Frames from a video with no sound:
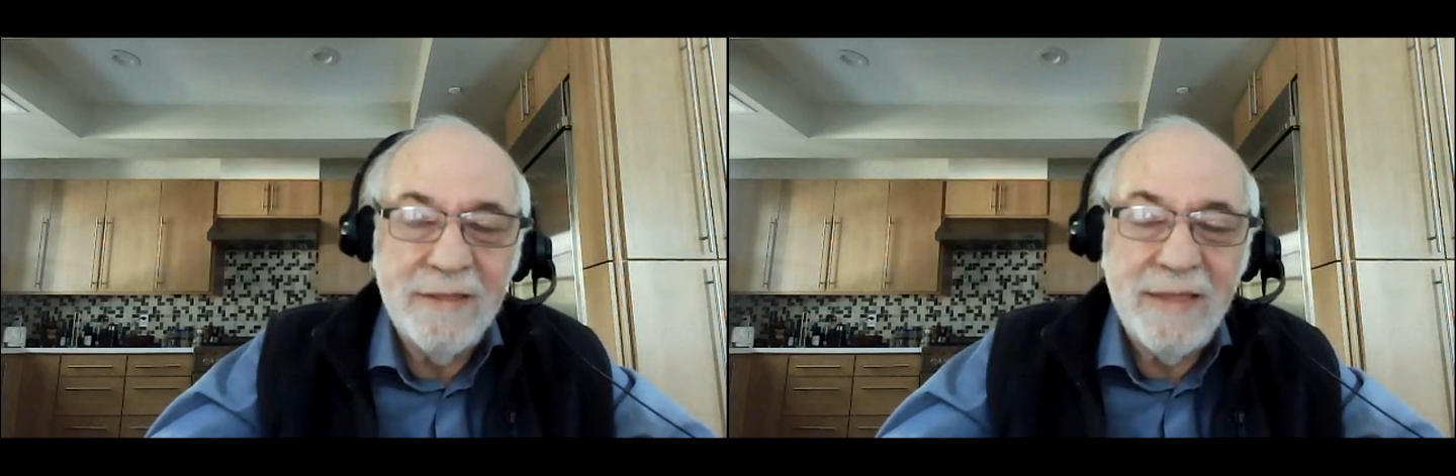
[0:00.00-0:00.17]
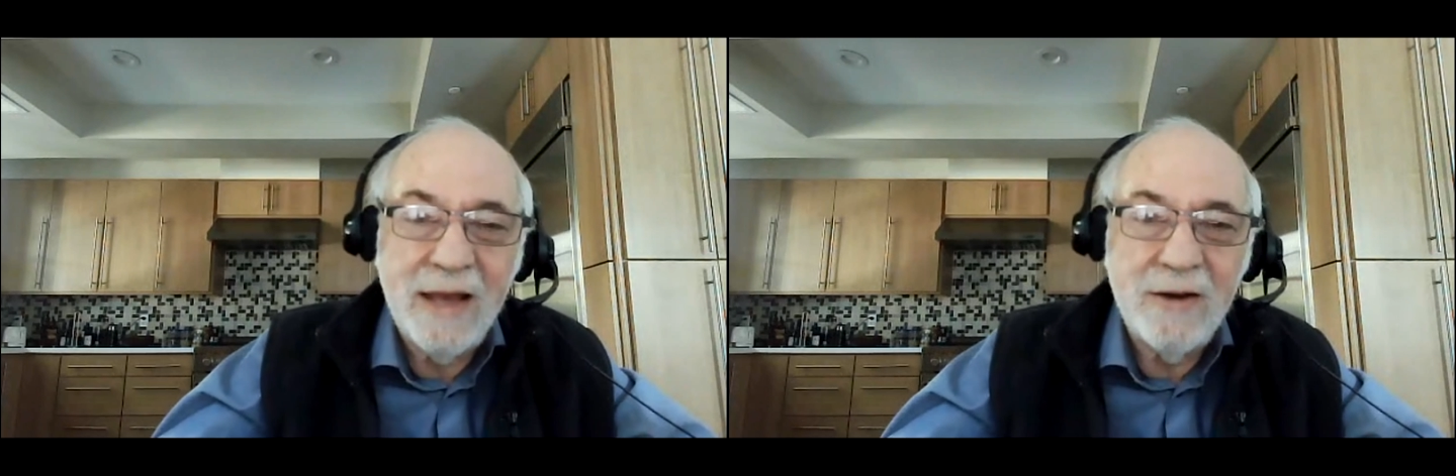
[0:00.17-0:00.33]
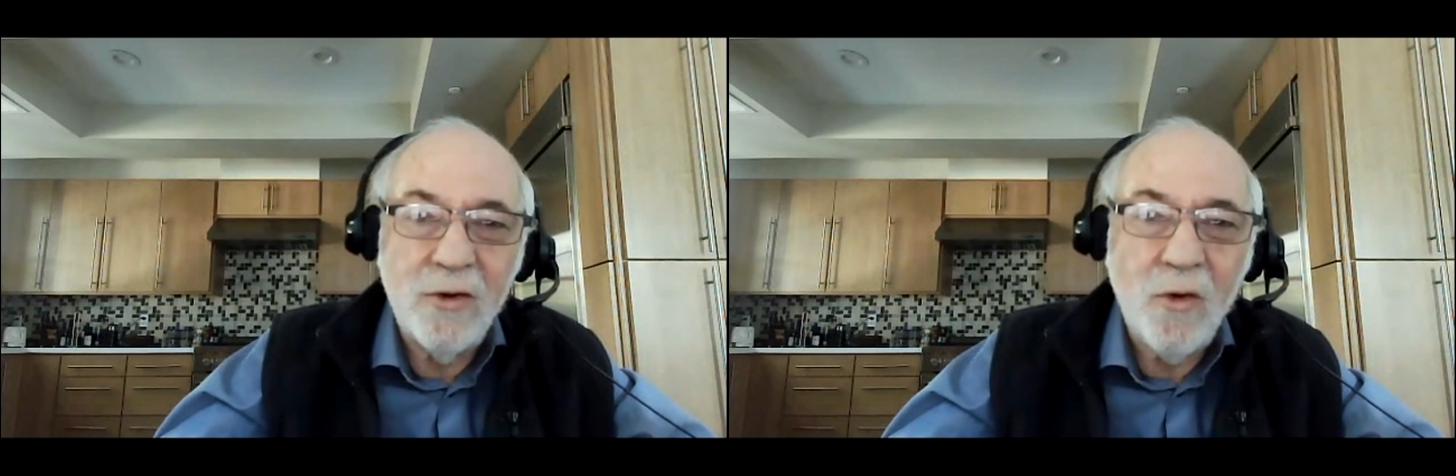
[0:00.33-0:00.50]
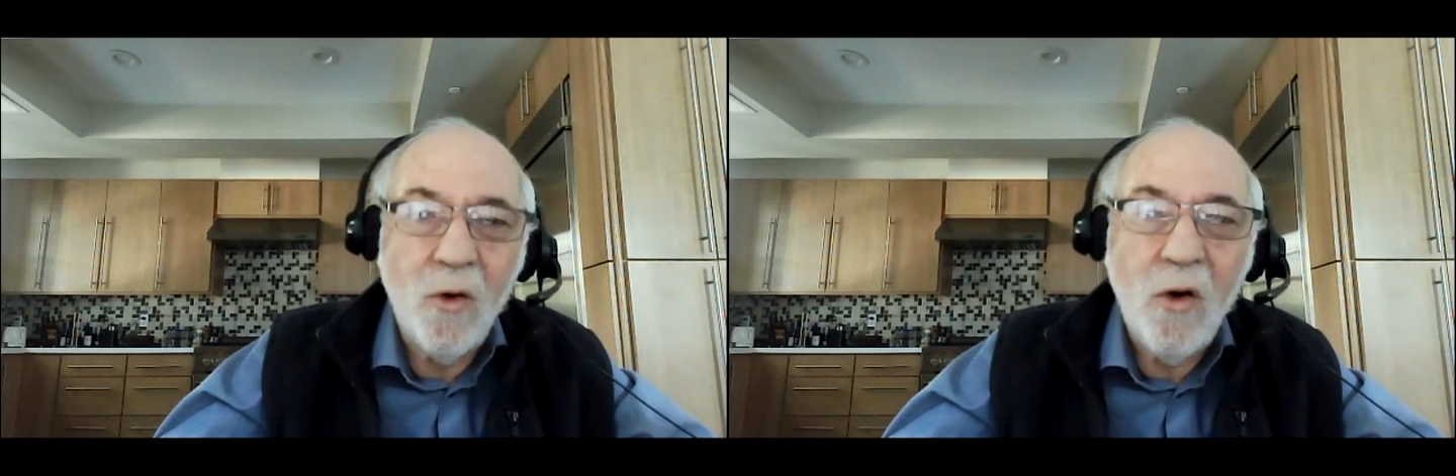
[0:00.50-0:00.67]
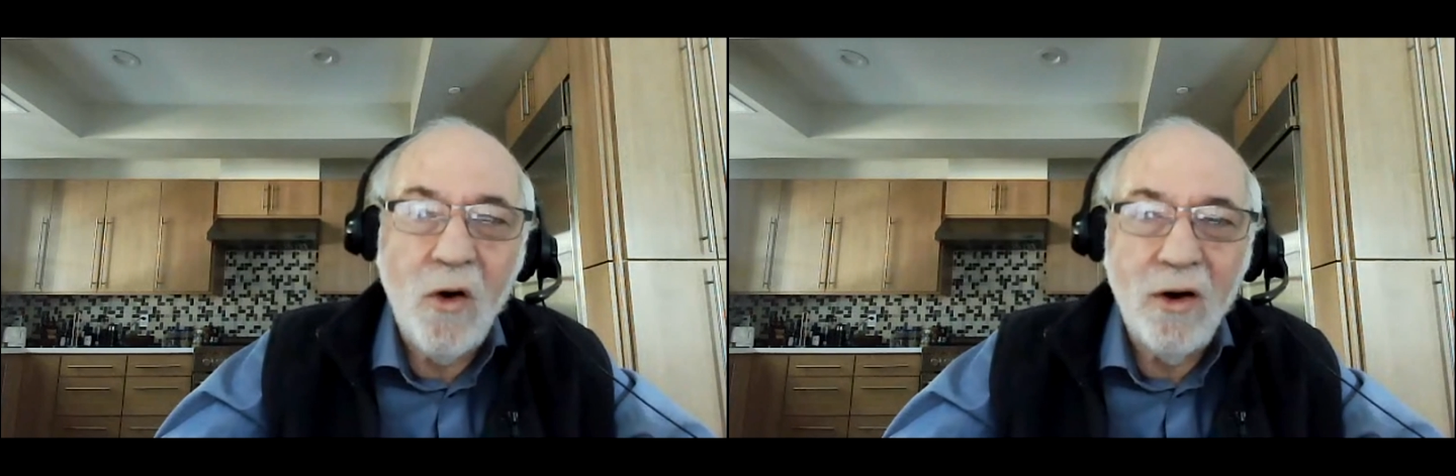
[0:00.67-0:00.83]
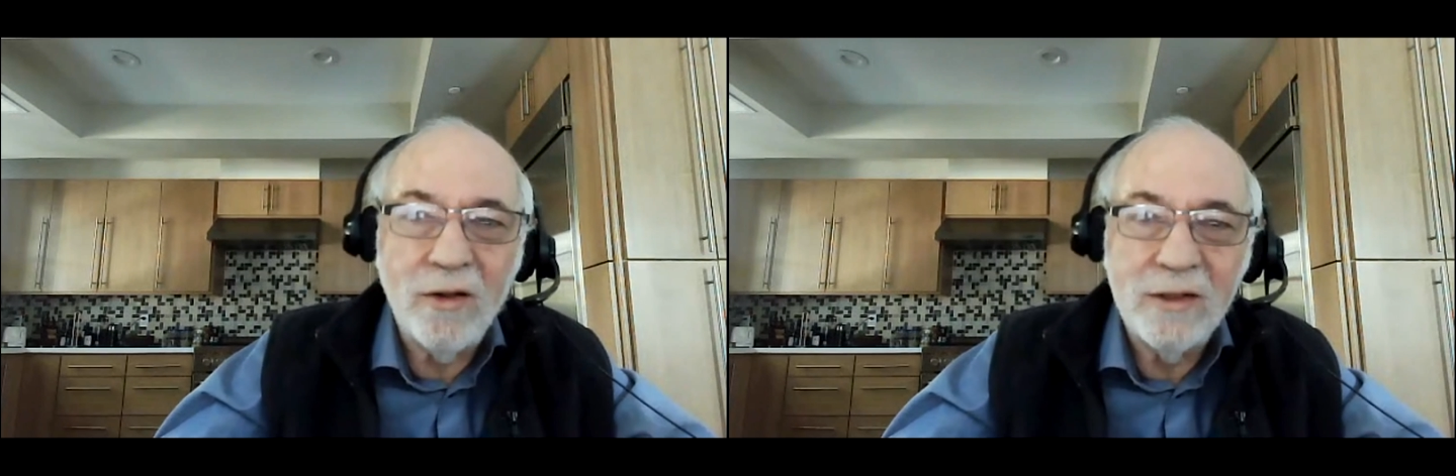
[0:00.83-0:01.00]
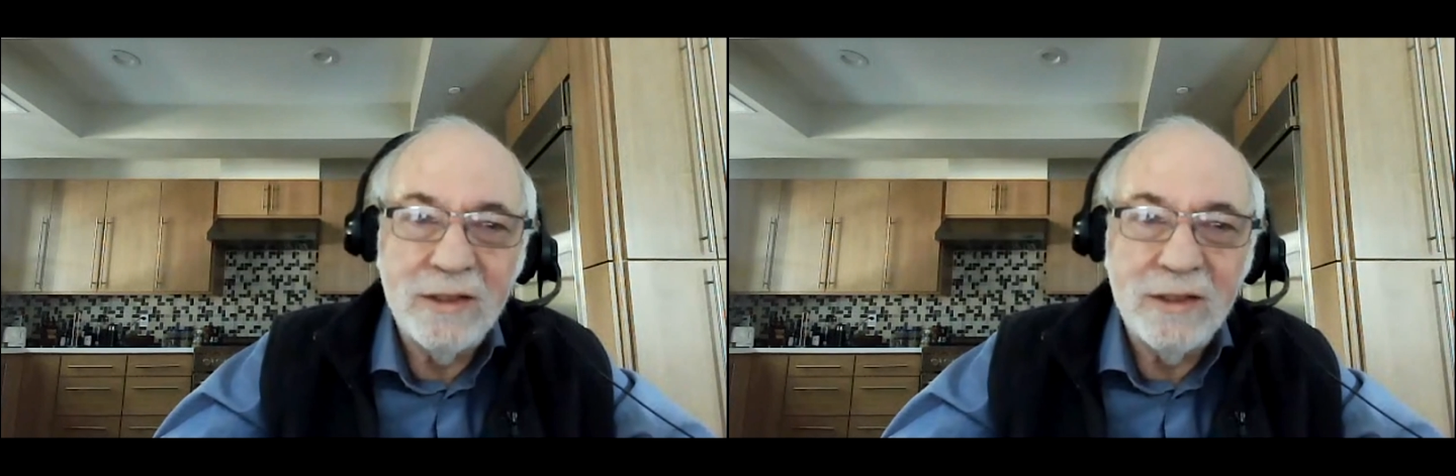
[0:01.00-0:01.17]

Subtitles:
that all